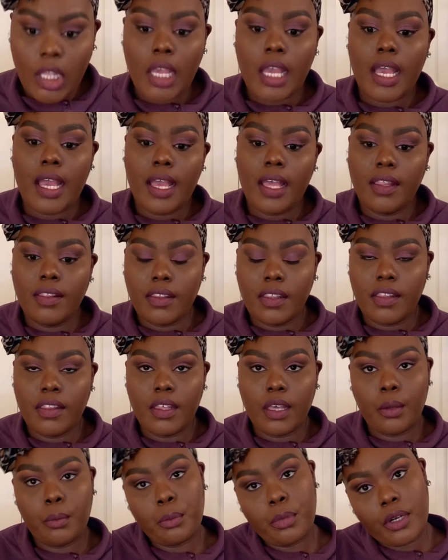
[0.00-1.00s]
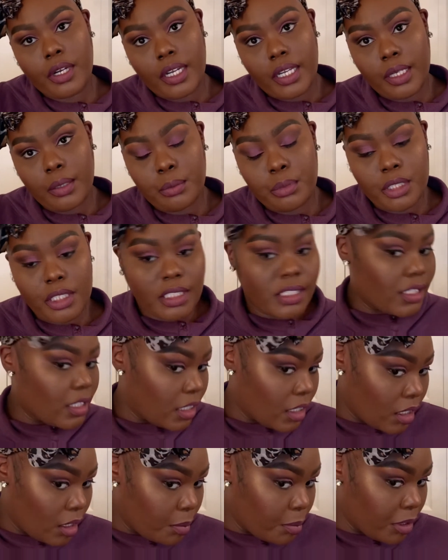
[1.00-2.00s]
And then that braid puts it
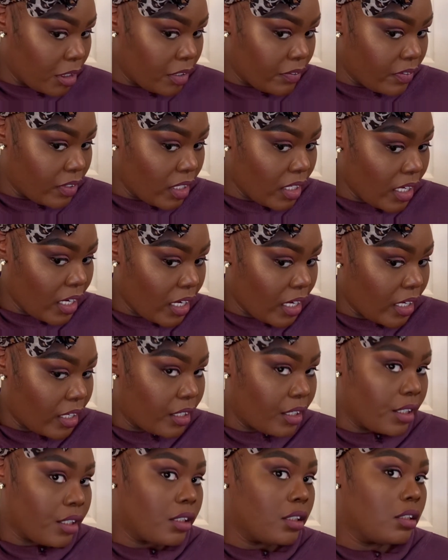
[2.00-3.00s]
up even higher.